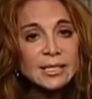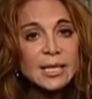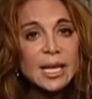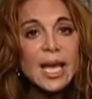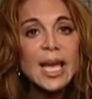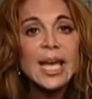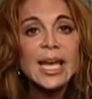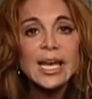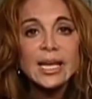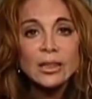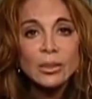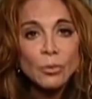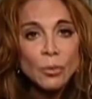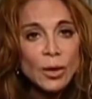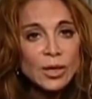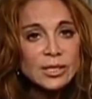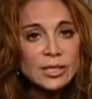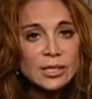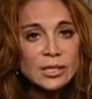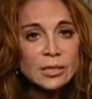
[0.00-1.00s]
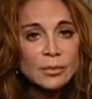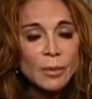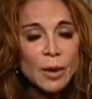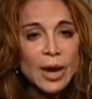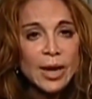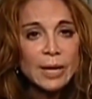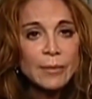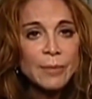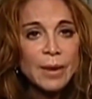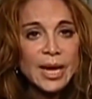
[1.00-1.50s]
Hitler was inspired
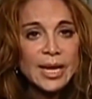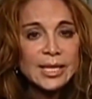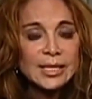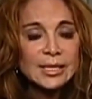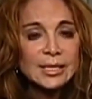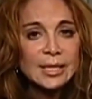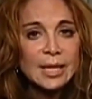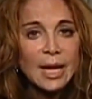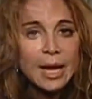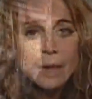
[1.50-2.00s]
by Islam.